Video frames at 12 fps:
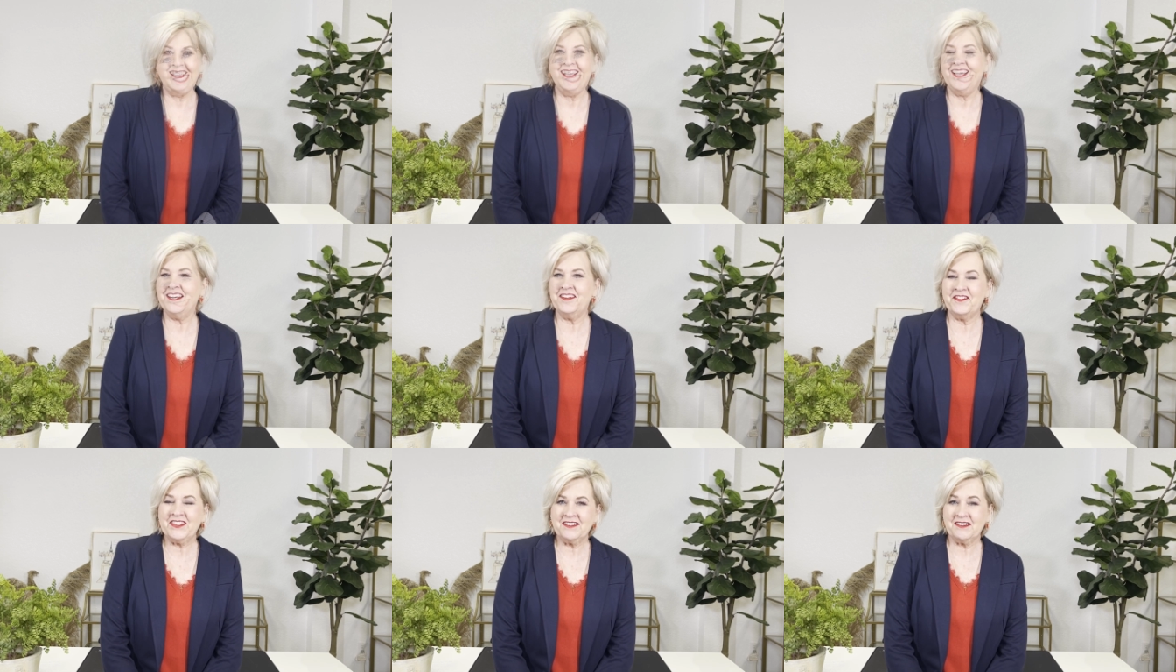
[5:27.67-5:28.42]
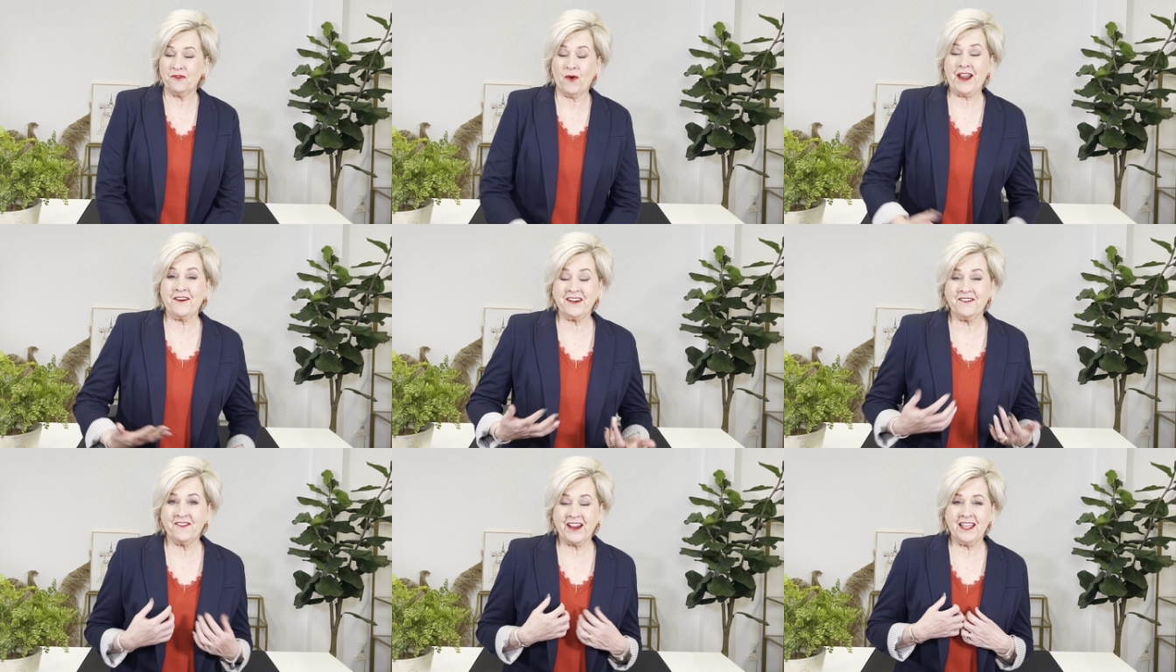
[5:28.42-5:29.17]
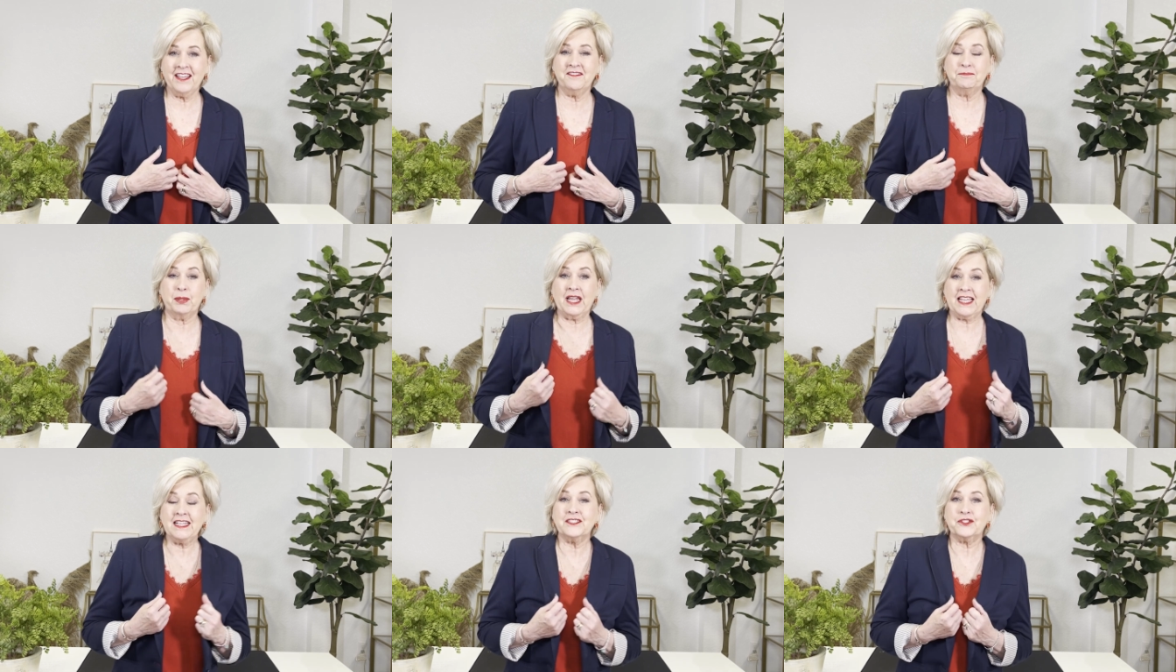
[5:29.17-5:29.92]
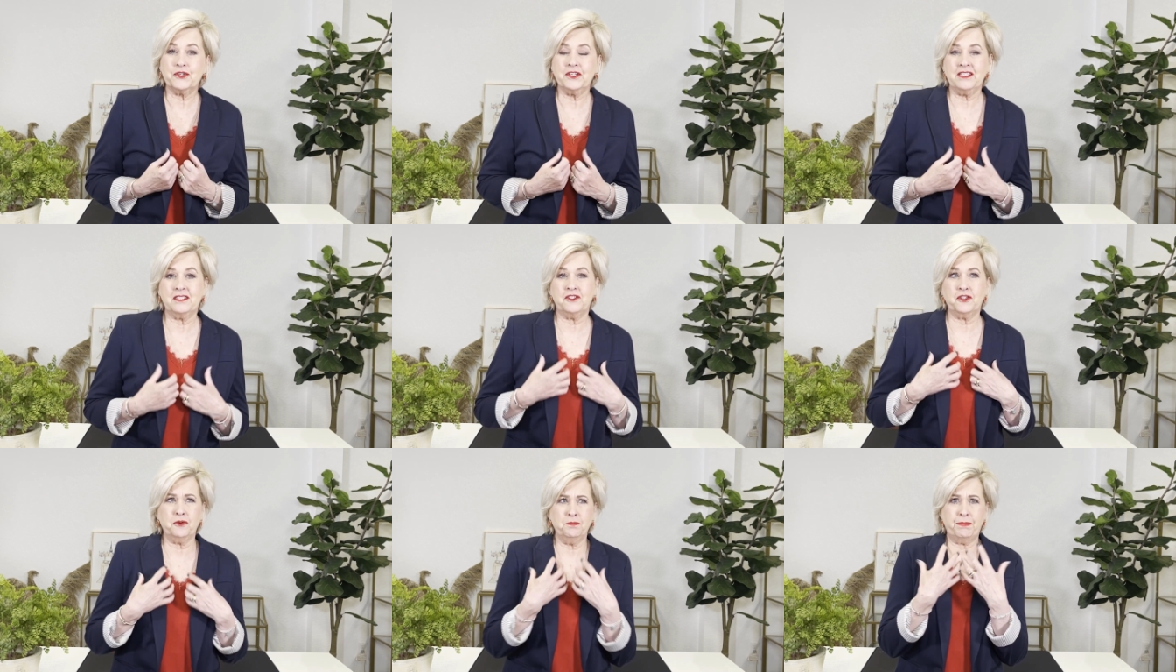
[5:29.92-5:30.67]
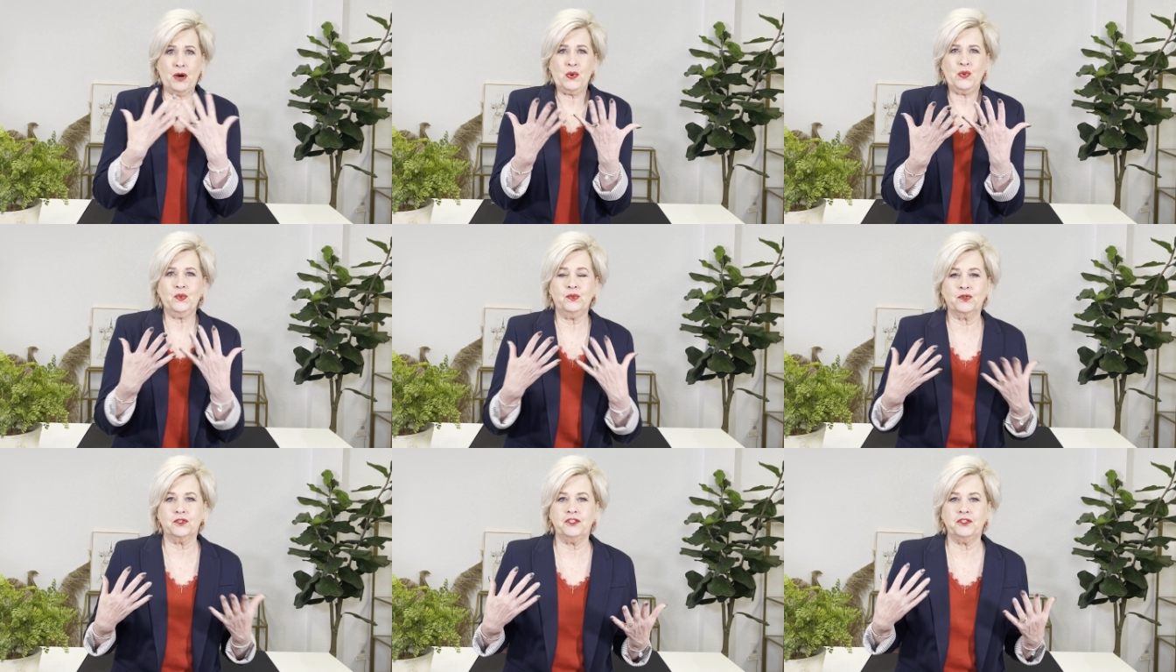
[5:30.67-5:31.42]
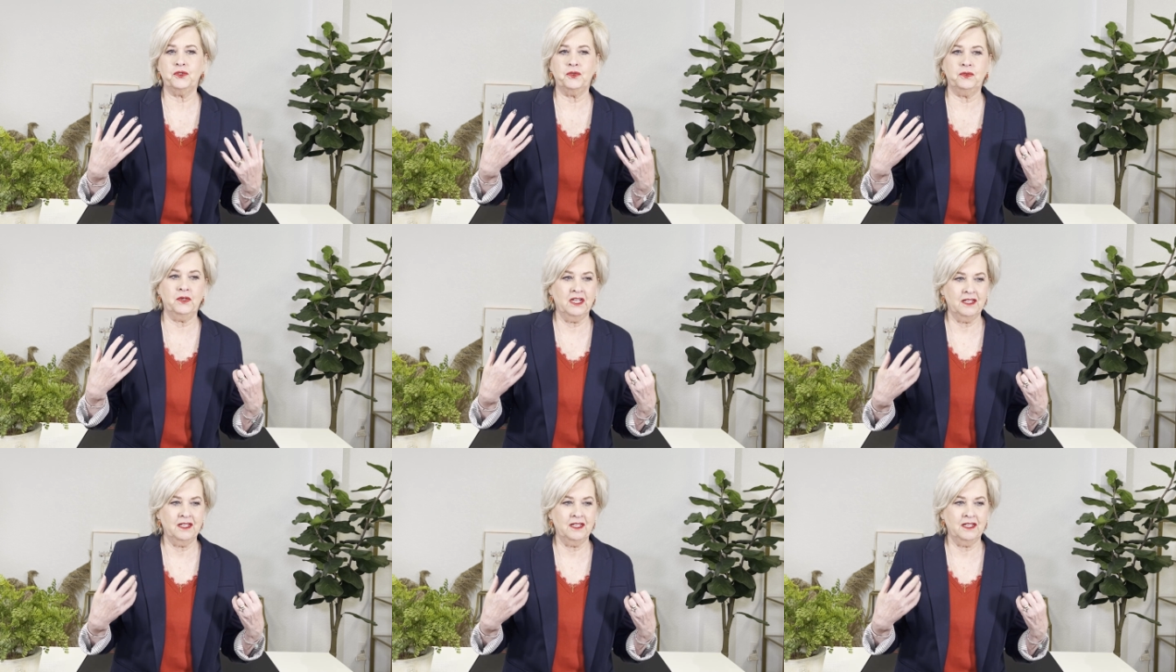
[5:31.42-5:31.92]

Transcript: And if it, wearing red blazer is too bold or too